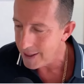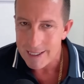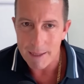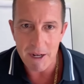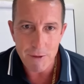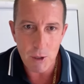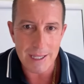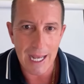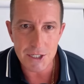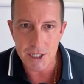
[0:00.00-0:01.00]
Let me know if you were
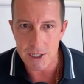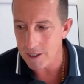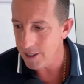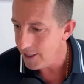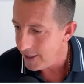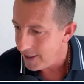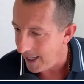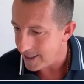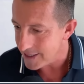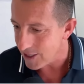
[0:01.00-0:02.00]
last year.
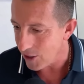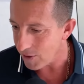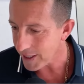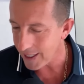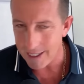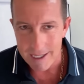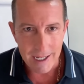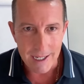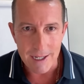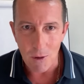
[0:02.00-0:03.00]
And so again,
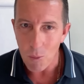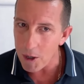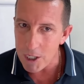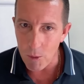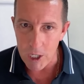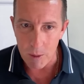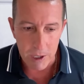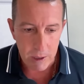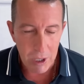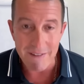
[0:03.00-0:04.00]
welcome, welcome,
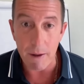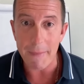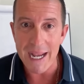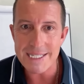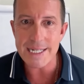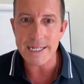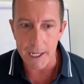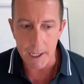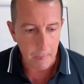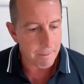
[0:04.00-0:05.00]
welcome. We're gonna have an amazing
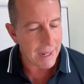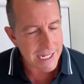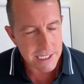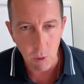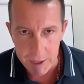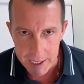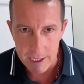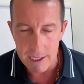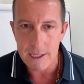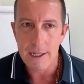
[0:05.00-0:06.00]
day, amazing week.